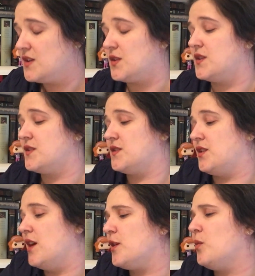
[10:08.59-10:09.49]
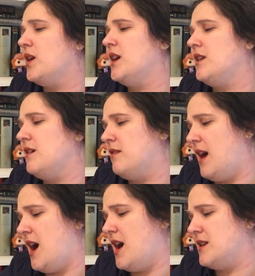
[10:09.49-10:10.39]
So this is another one
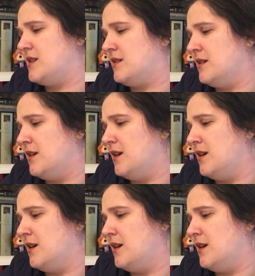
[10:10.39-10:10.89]
that